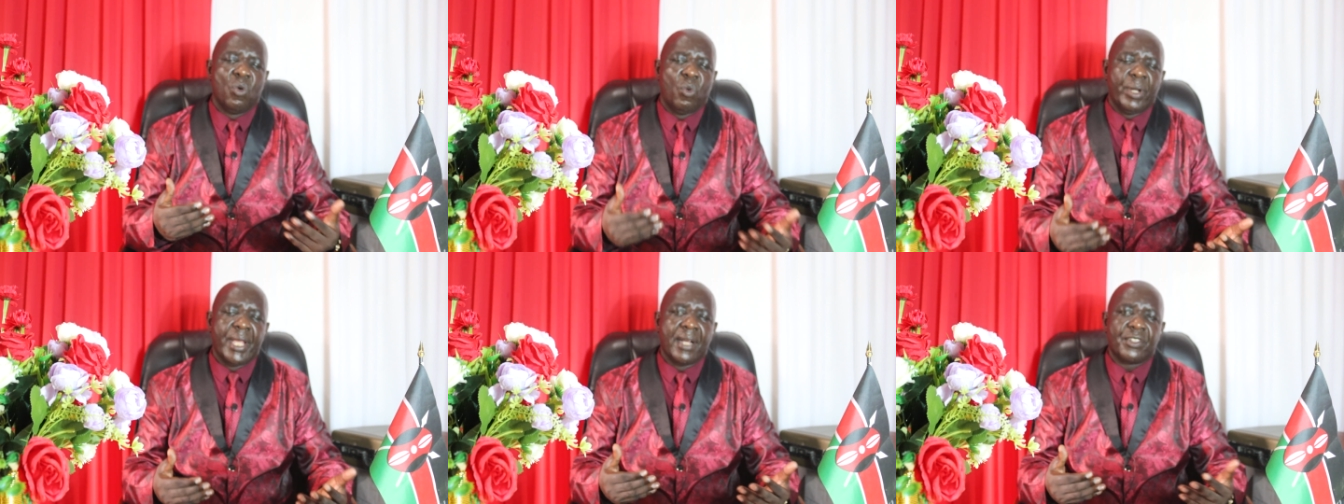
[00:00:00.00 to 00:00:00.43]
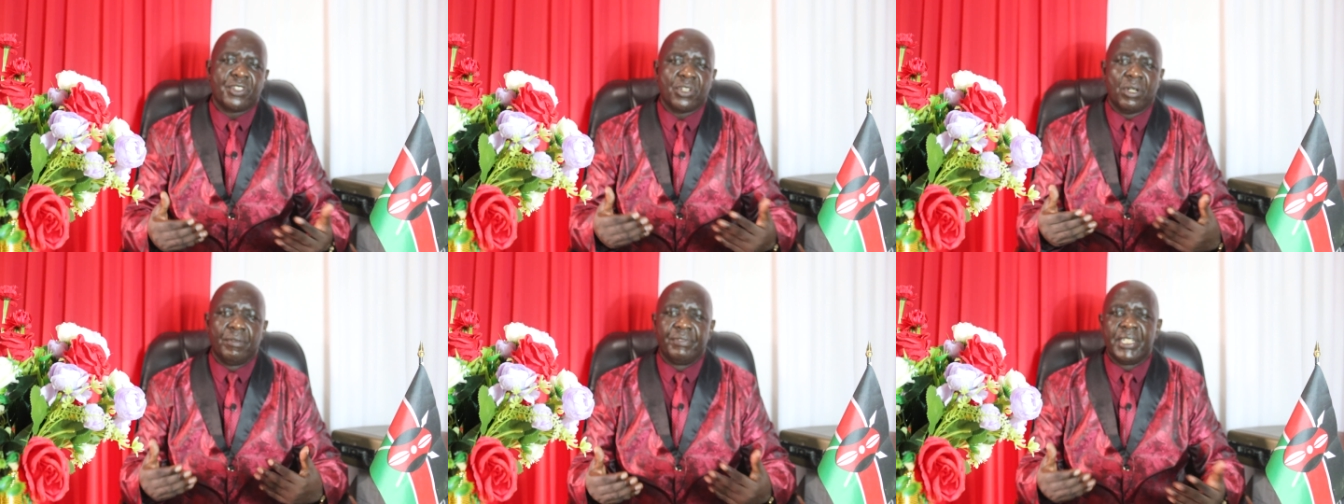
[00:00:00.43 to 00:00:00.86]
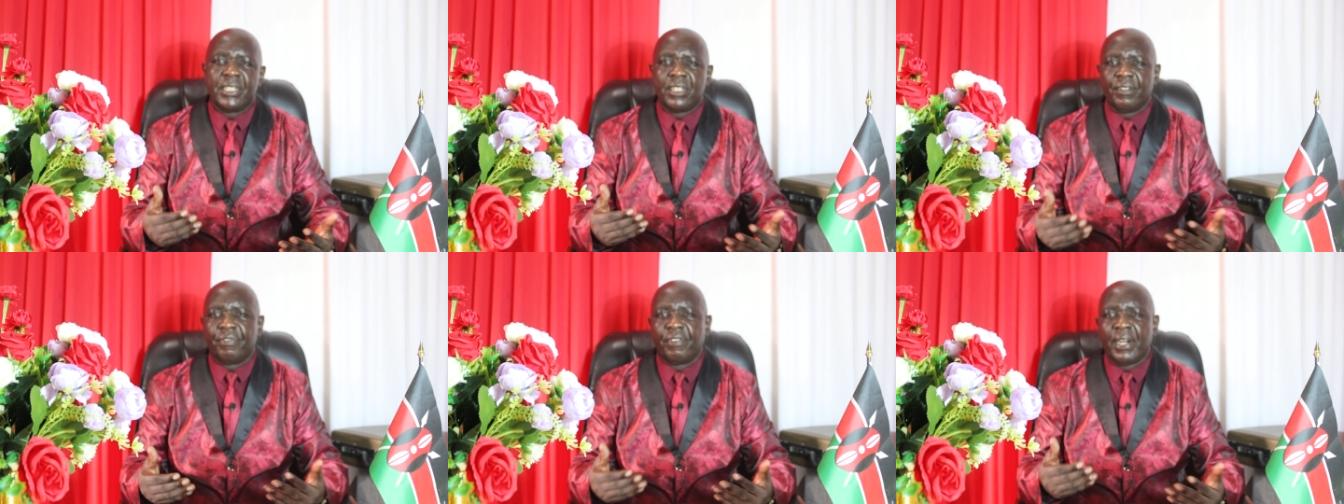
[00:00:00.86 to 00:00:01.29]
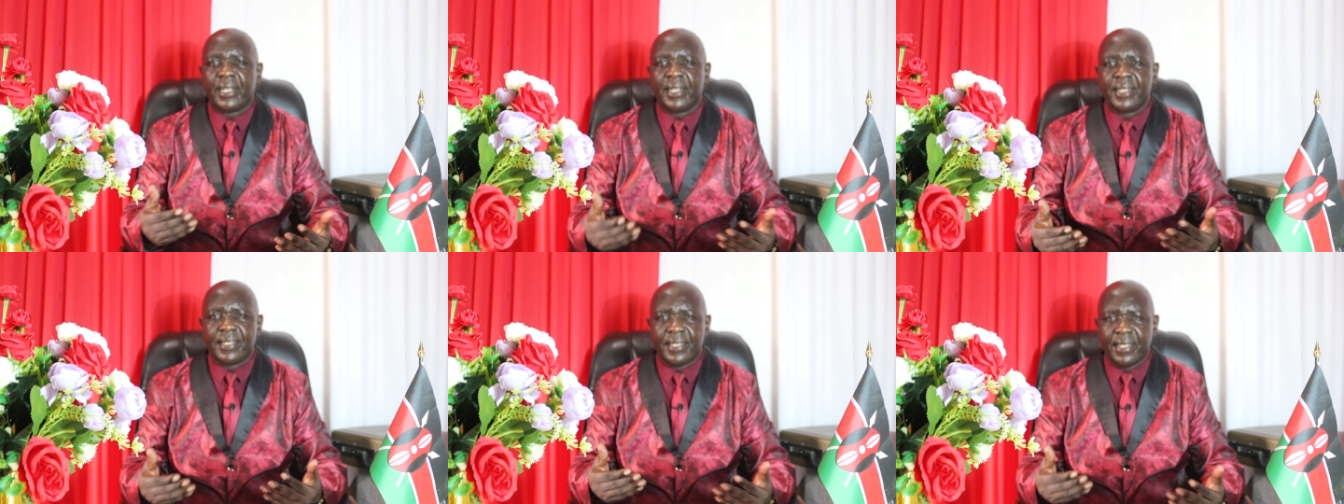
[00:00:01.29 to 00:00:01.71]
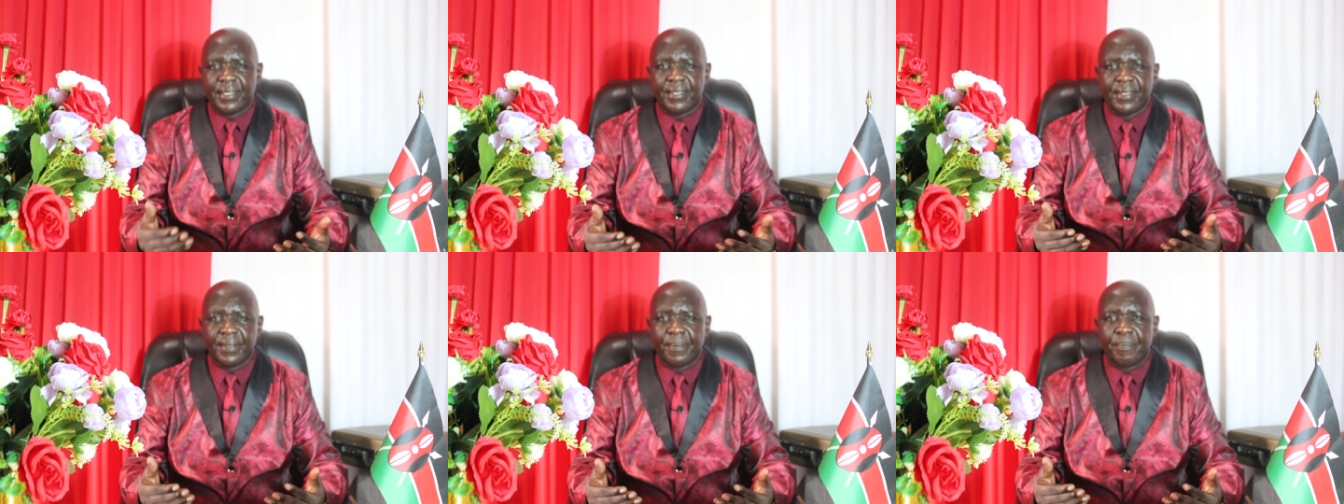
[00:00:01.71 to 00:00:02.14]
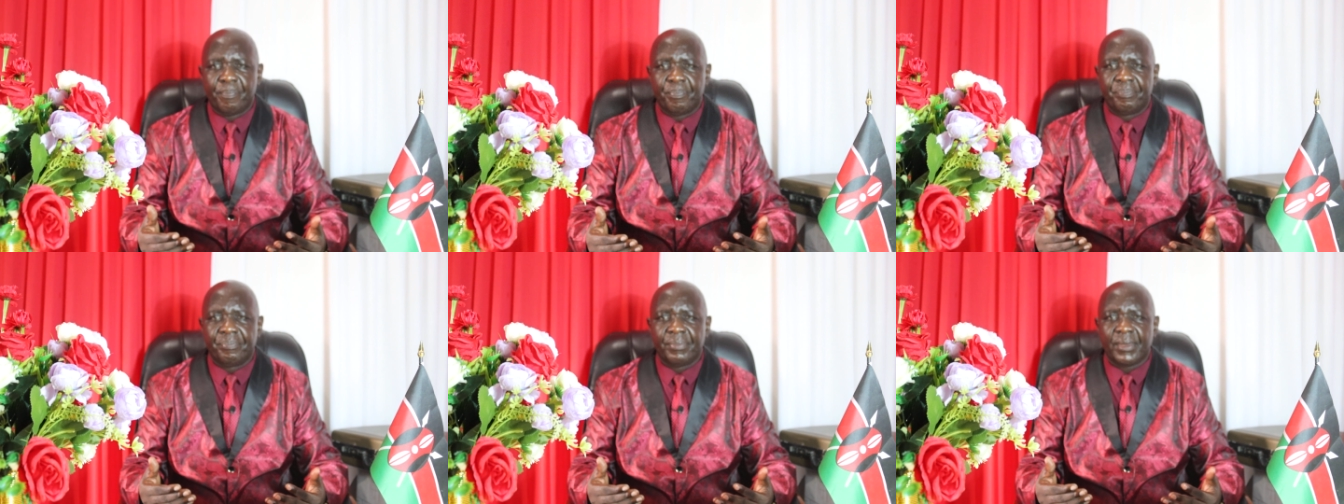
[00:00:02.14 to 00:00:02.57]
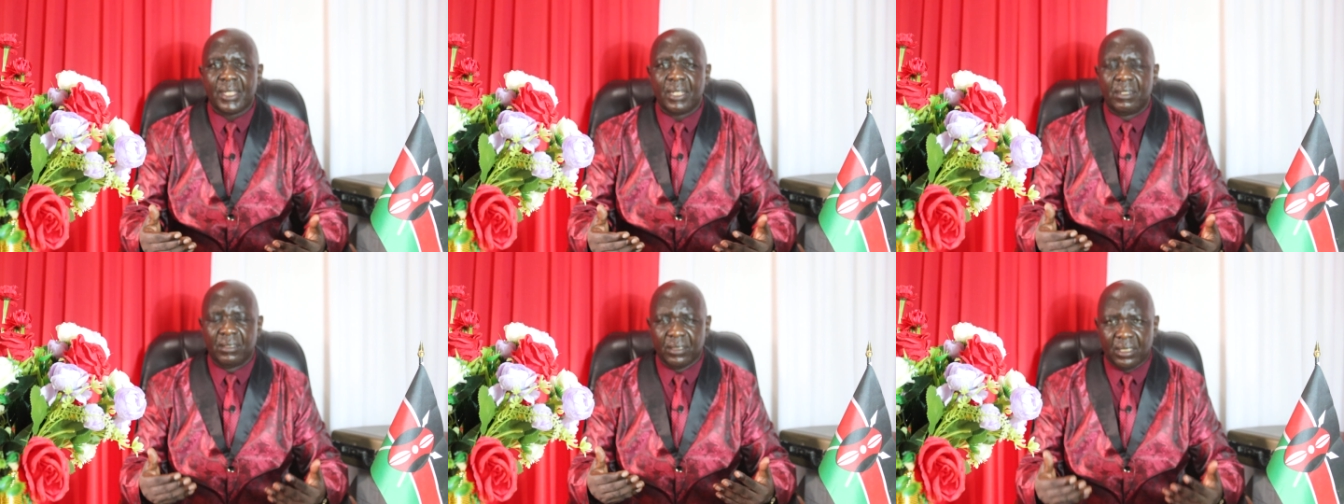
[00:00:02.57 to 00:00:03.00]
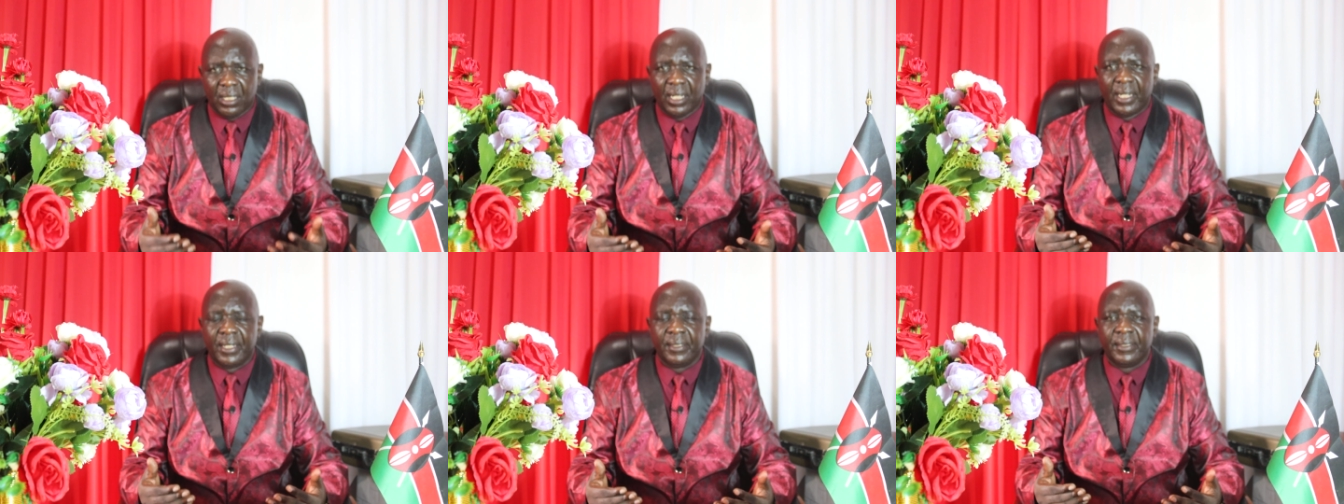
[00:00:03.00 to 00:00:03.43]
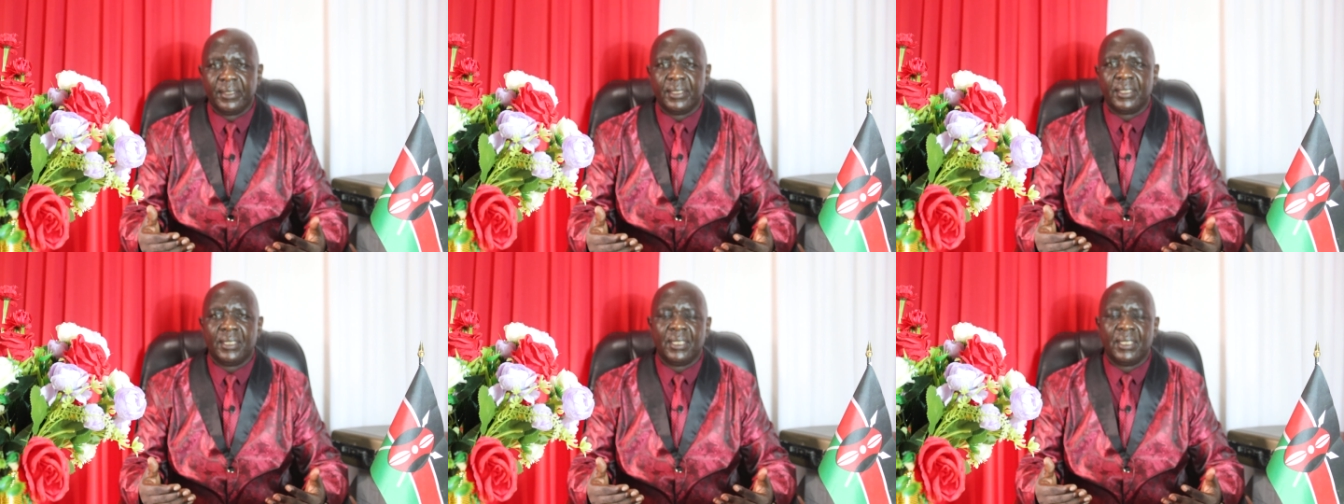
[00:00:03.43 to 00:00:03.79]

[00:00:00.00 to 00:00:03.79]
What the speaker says: we are solving different cases. Okay?